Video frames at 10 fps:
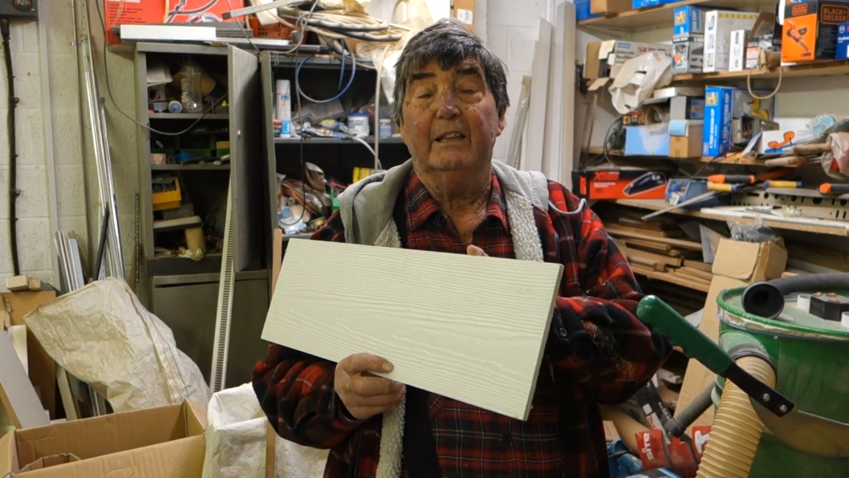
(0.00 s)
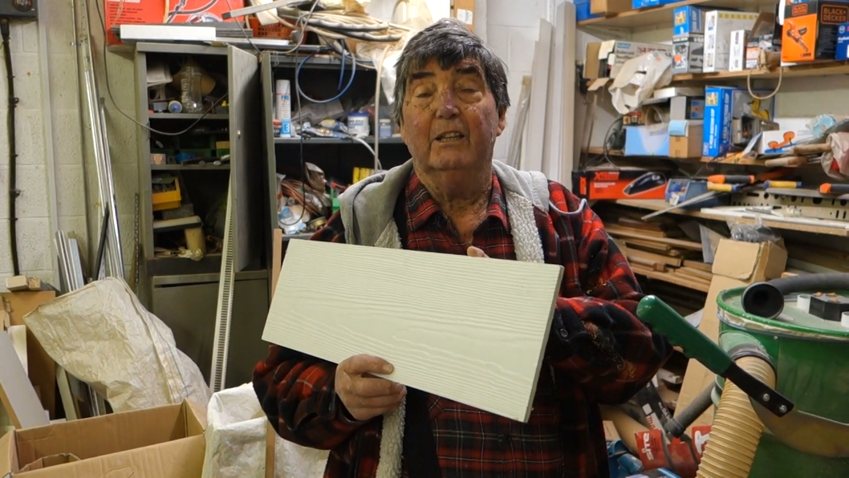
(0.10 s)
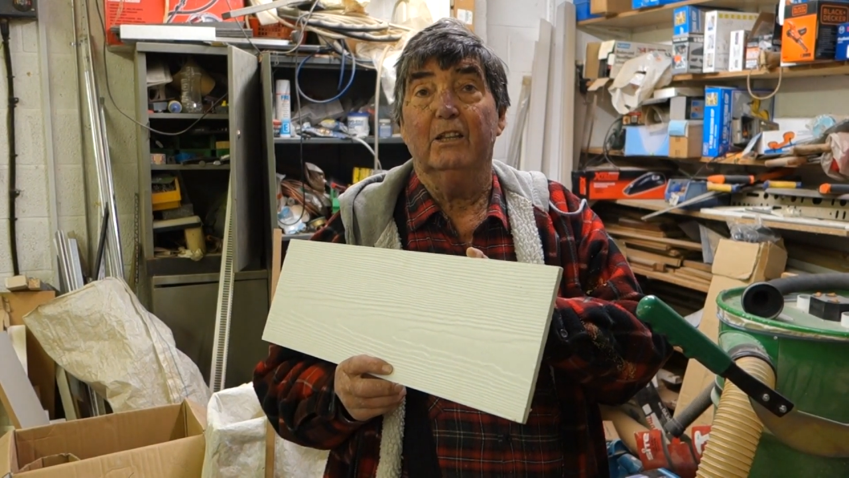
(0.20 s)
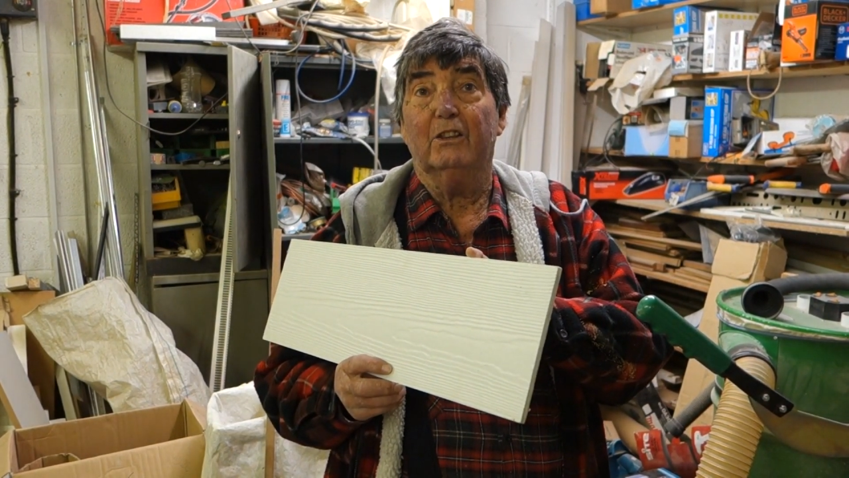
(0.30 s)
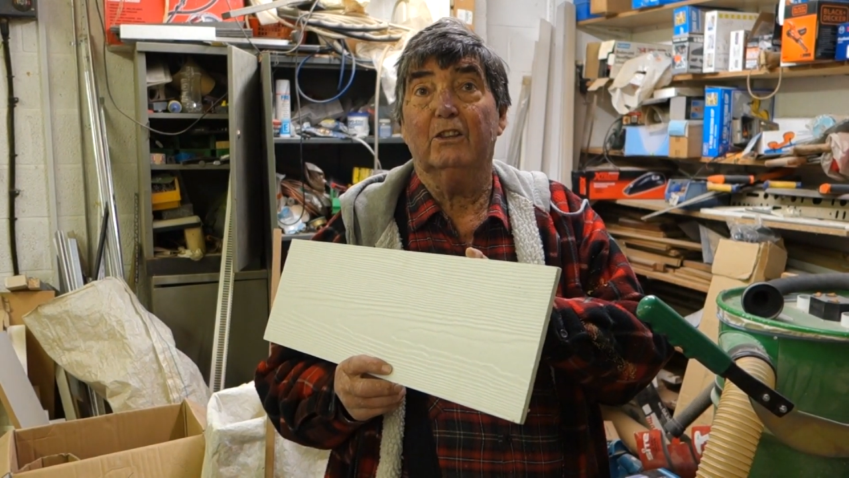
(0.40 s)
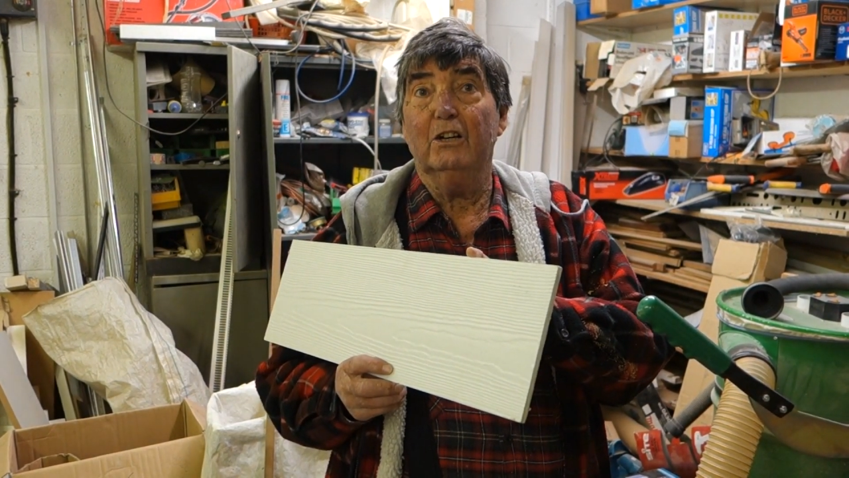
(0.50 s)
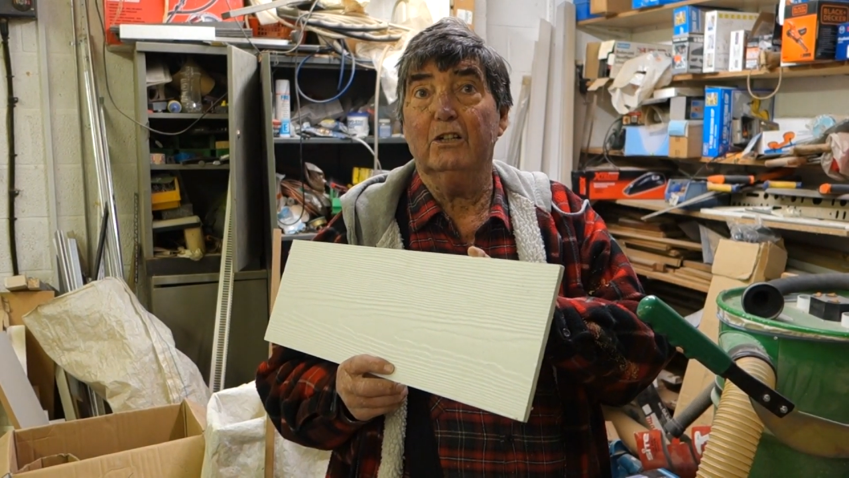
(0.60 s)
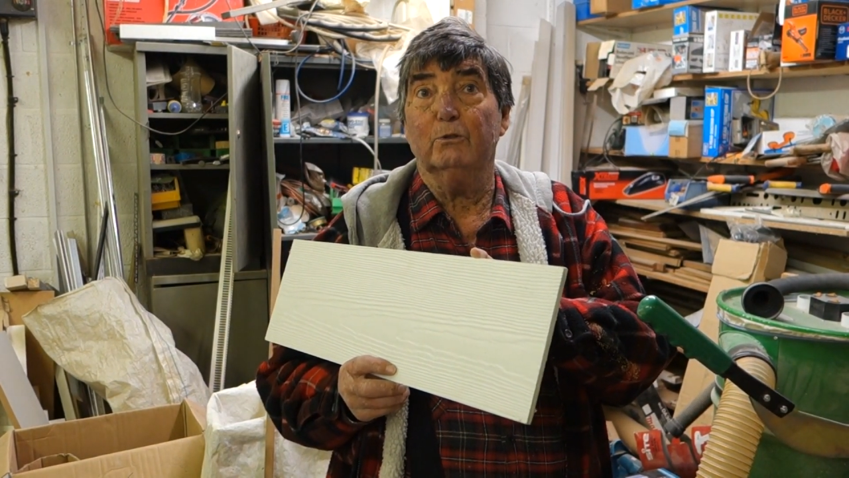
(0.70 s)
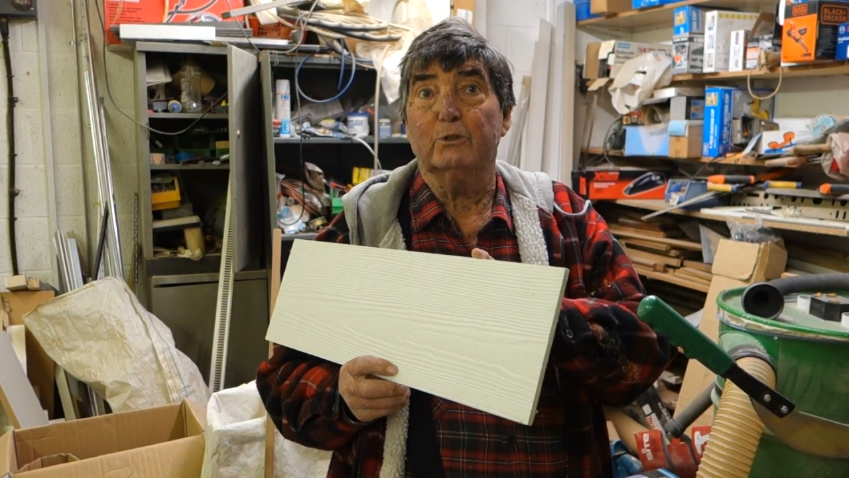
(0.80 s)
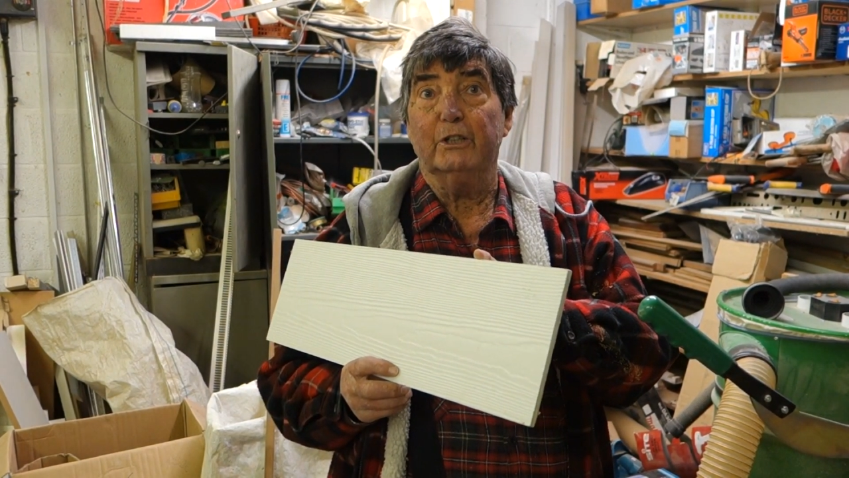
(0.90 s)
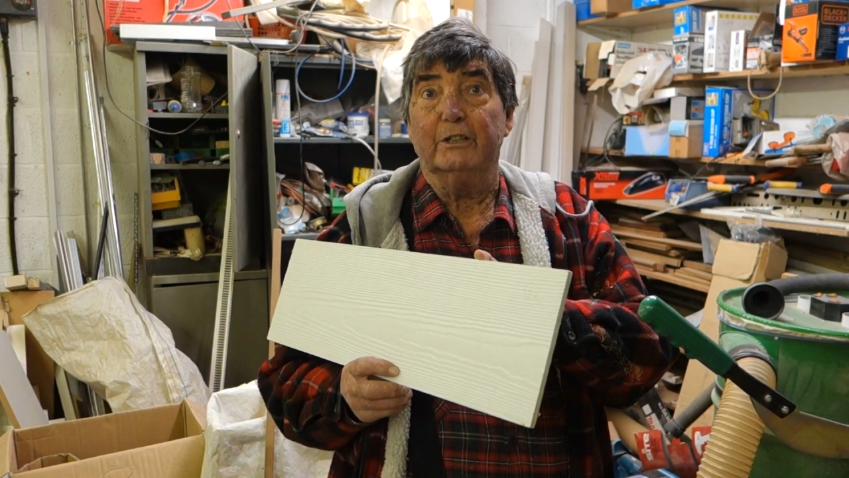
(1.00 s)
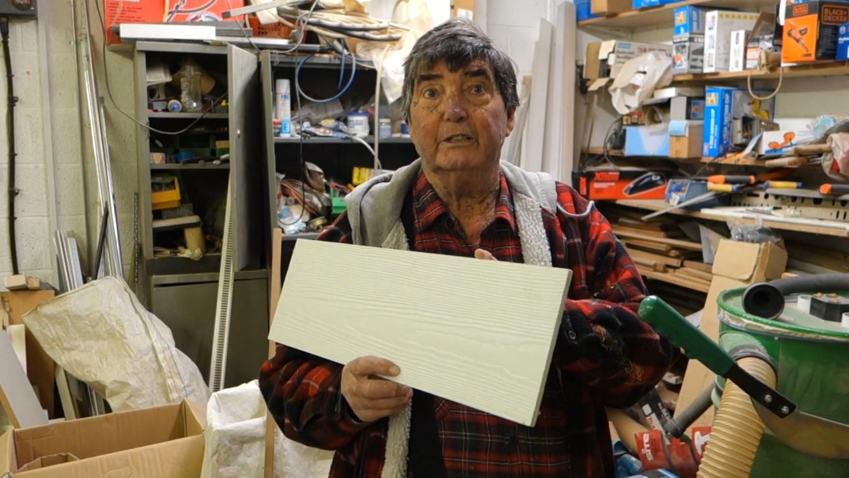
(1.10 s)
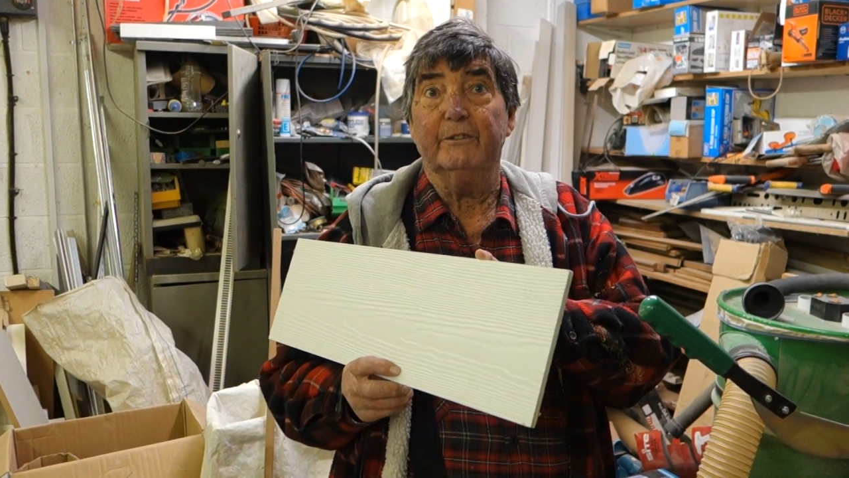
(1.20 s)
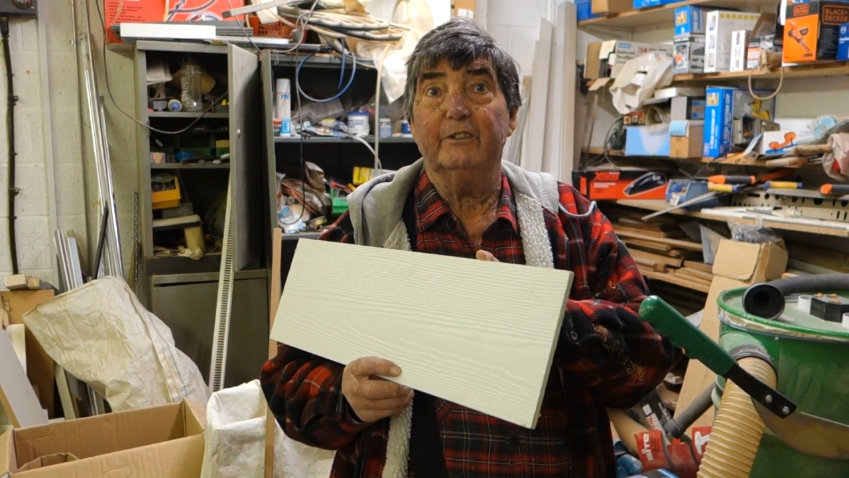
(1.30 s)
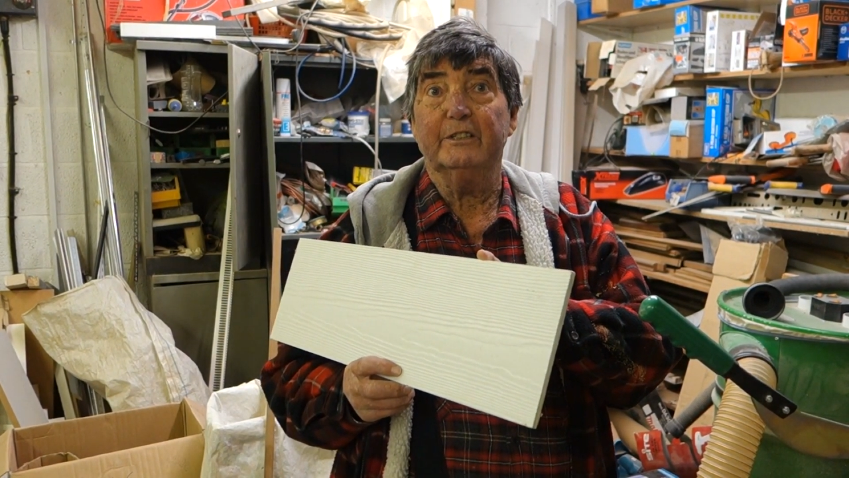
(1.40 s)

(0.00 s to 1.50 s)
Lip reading: The third alternative